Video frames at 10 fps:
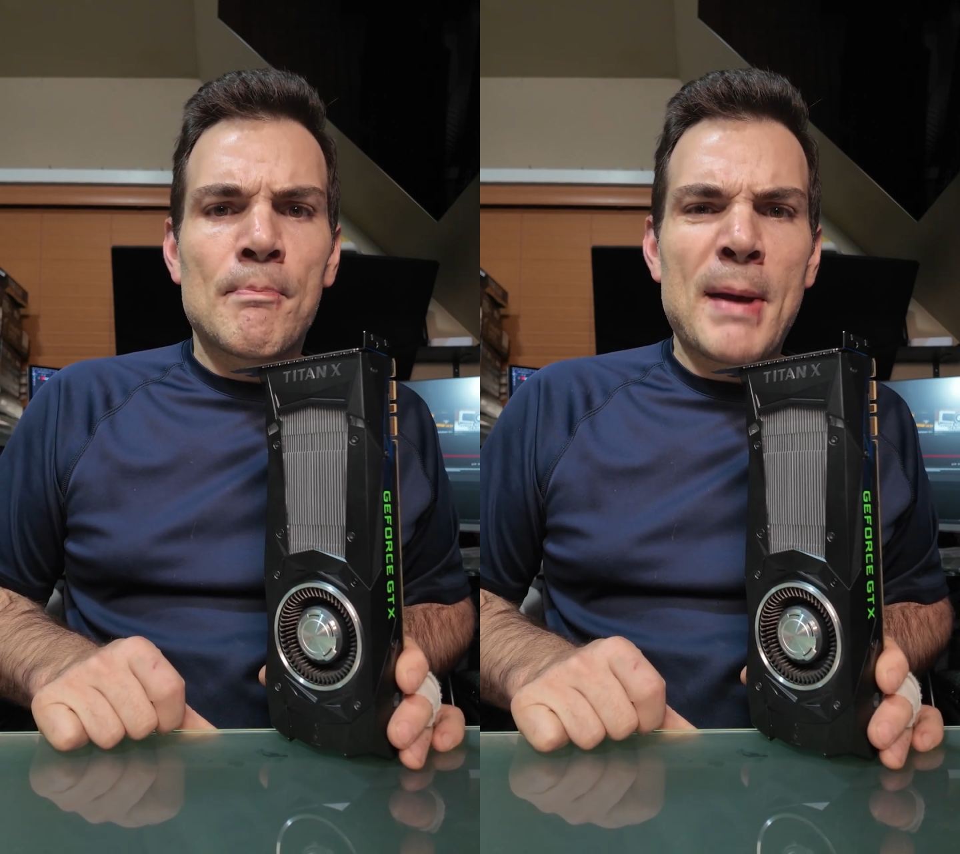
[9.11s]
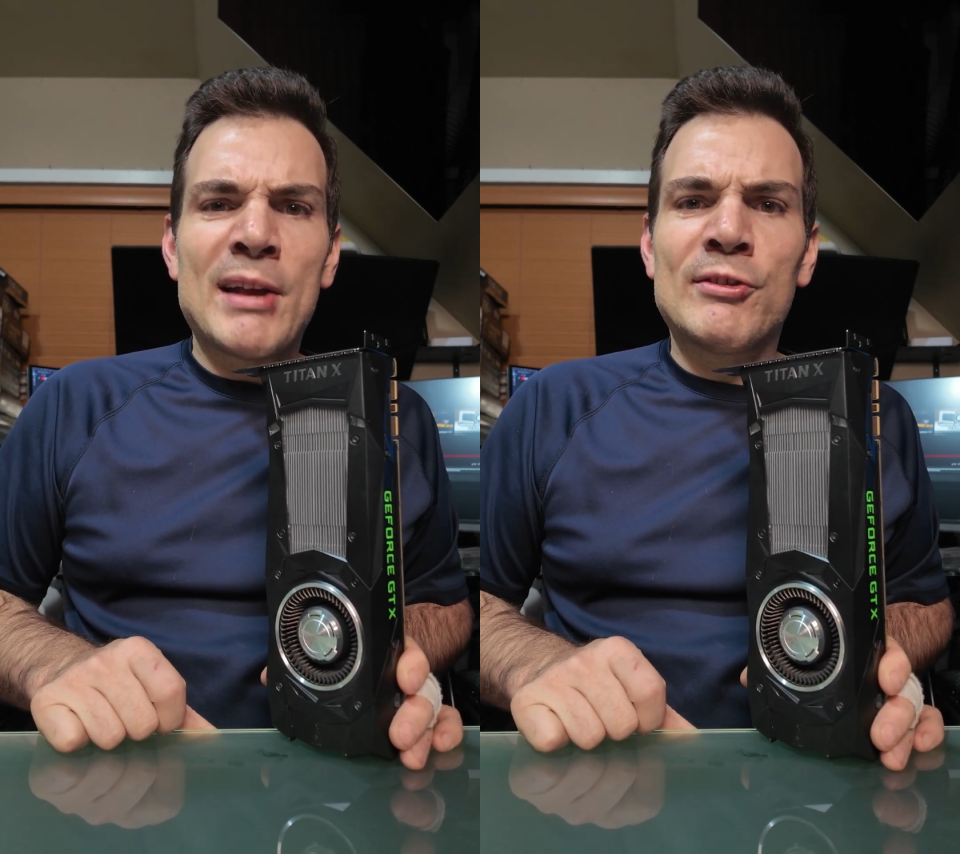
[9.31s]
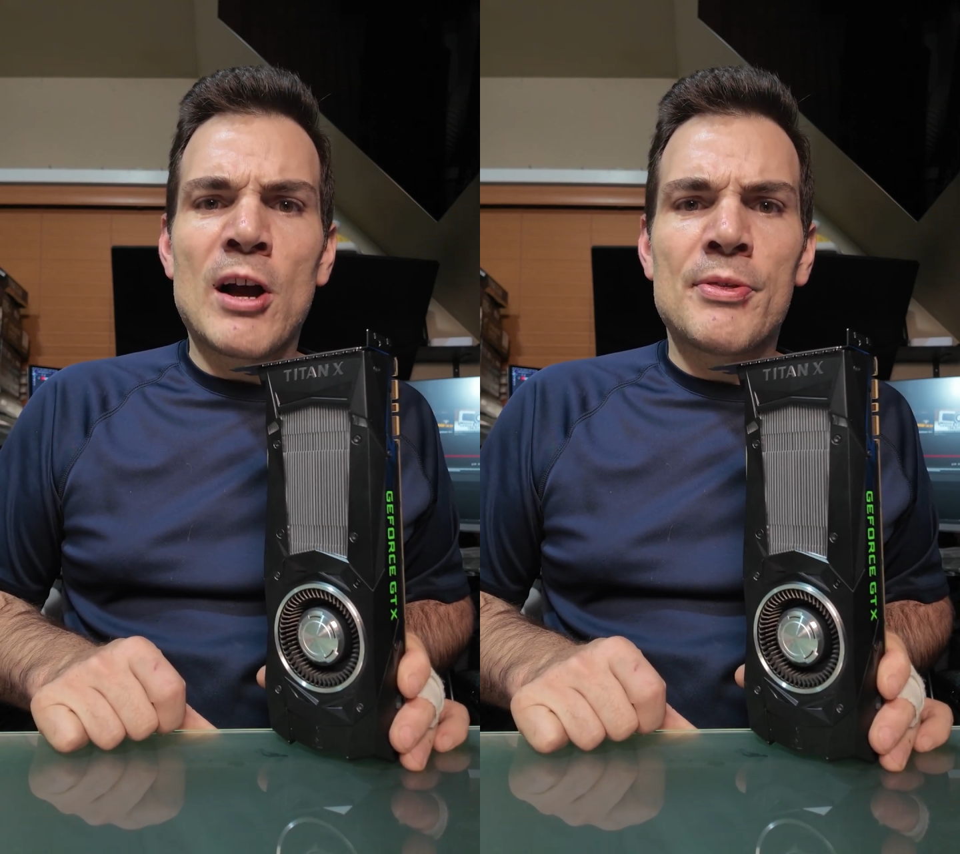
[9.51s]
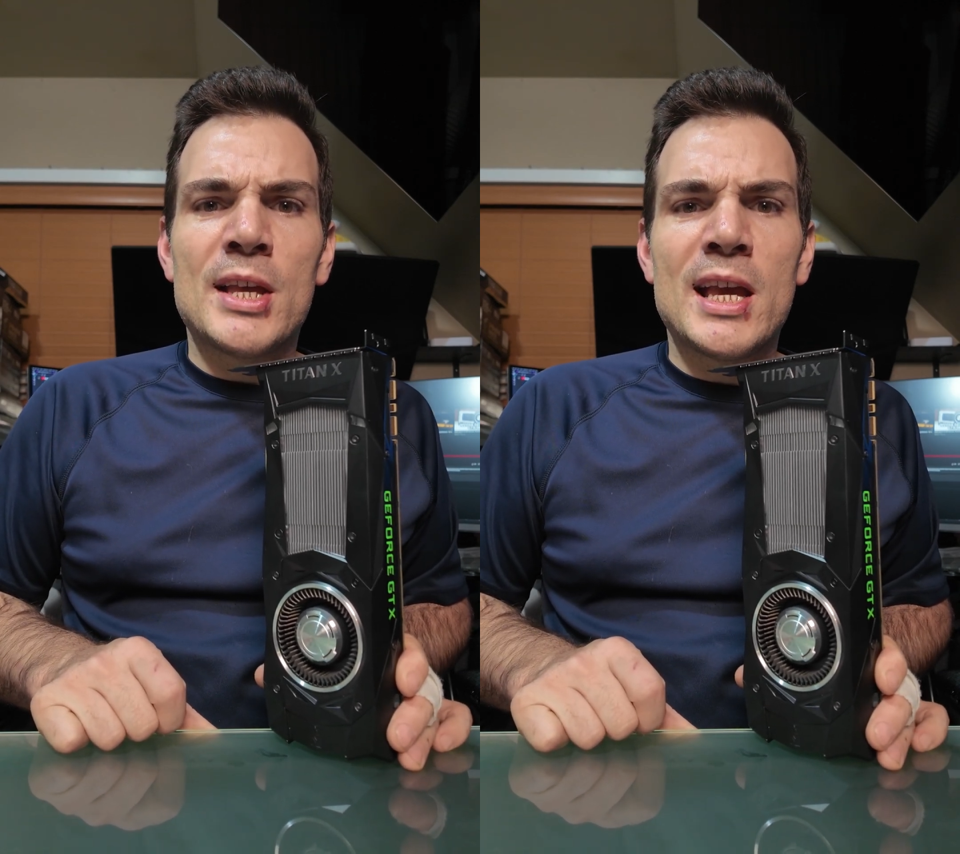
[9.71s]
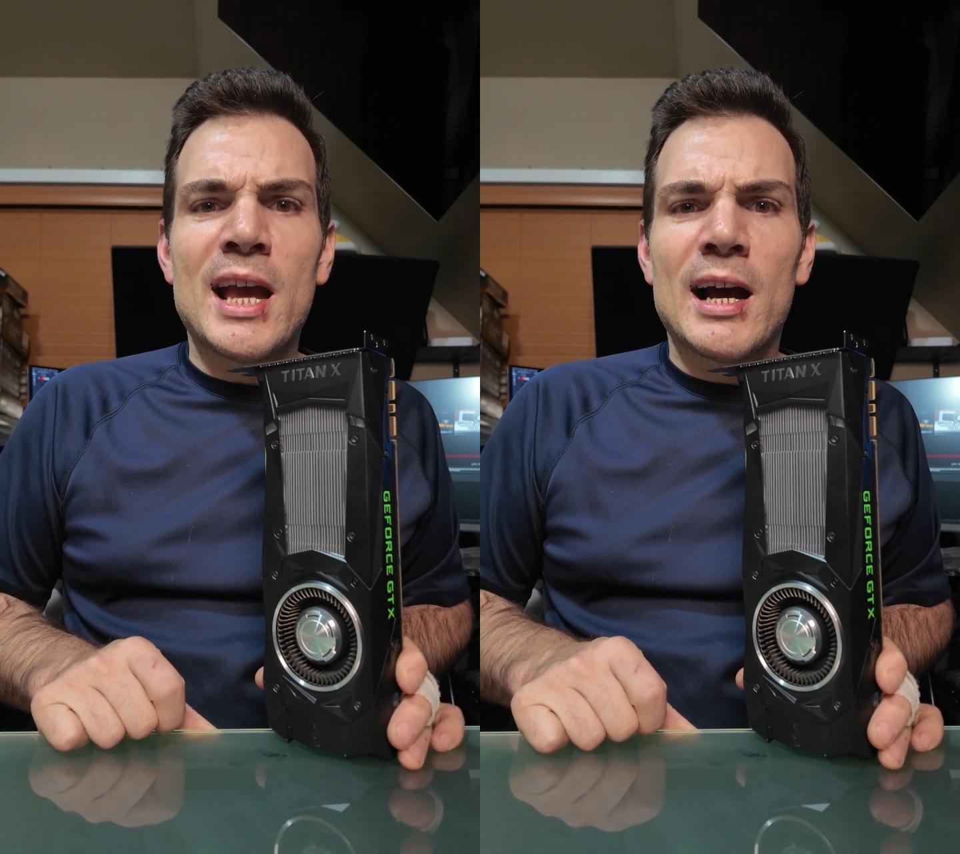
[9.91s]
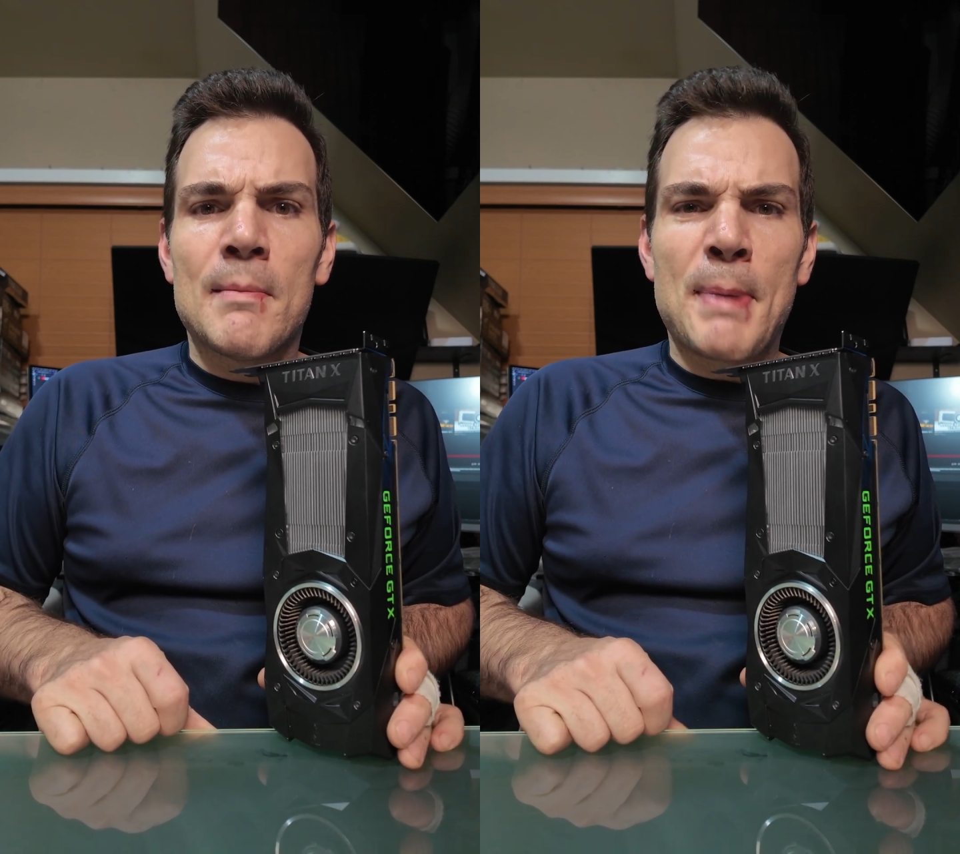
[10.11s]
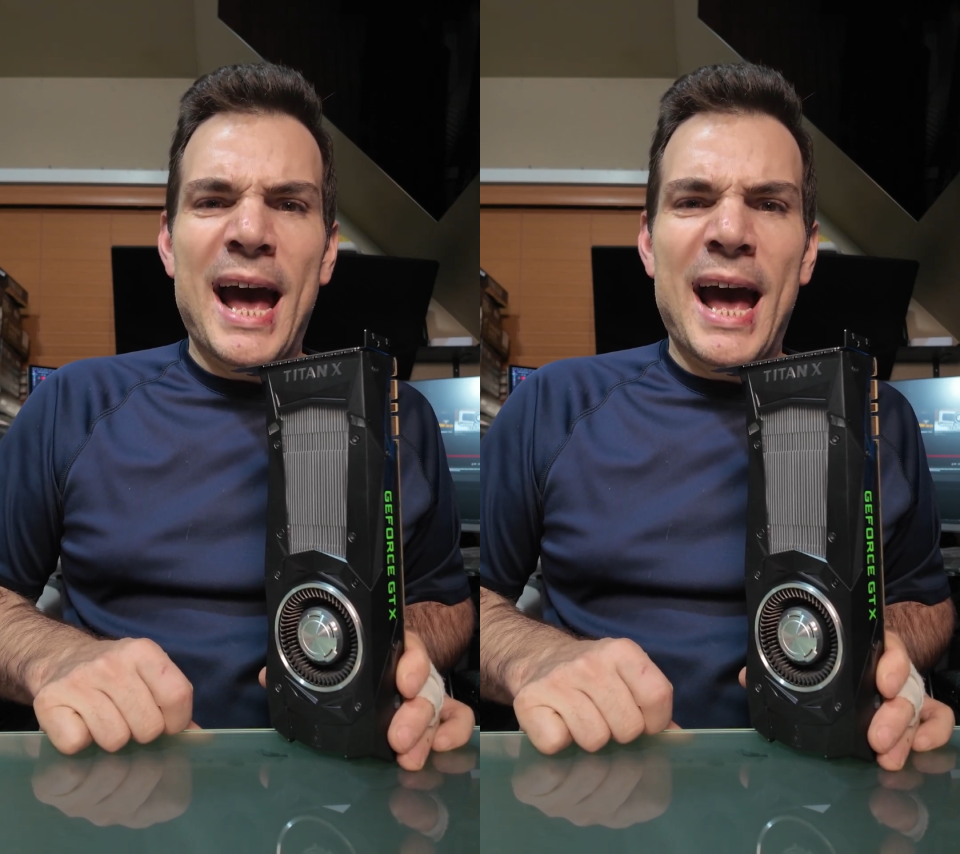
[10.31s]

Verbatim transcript: based on the